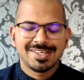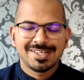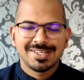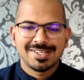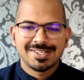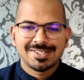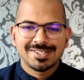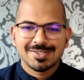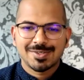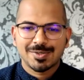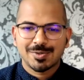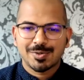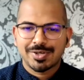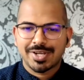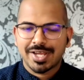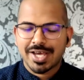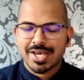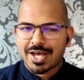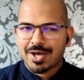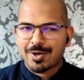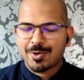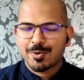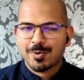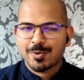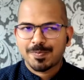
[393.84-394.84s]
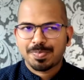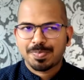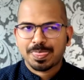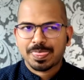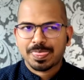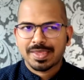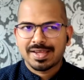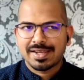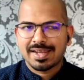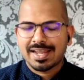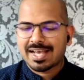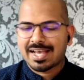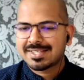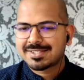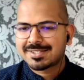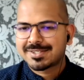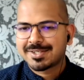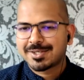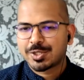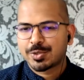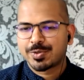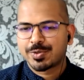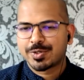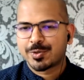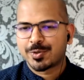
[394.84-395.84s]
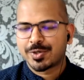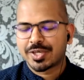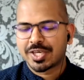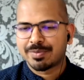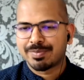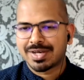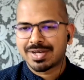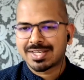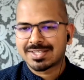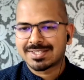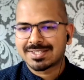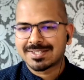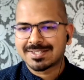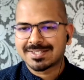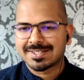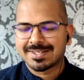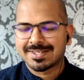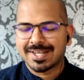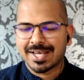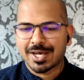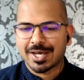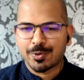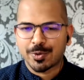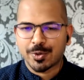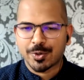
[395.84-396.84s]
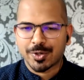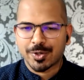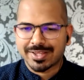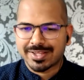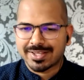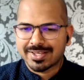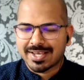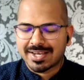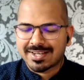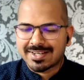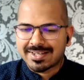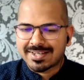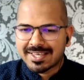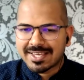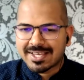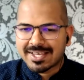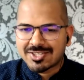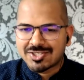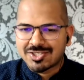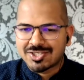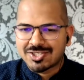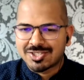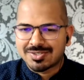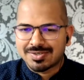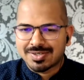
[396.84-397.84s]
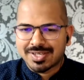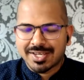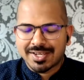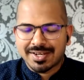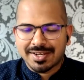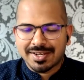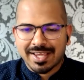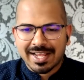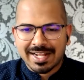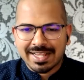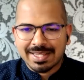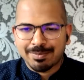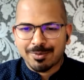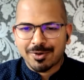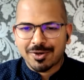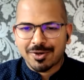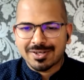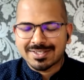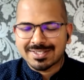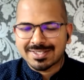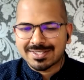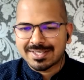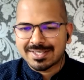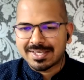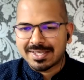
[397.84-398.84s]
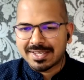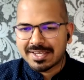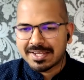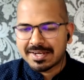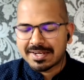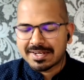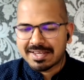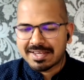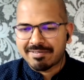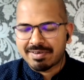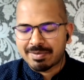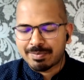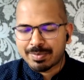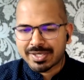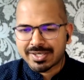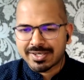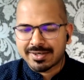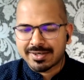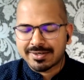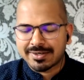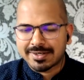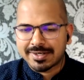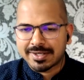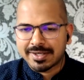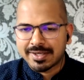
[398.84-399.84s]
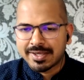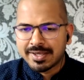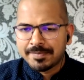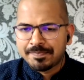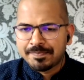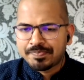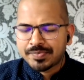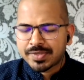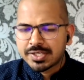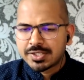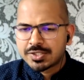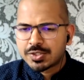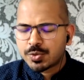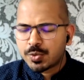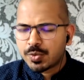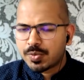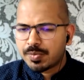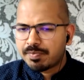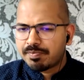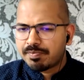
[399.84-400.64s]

So now, last year you were doing a master's, and now you're at the cutting edge in health policy in a developing country. So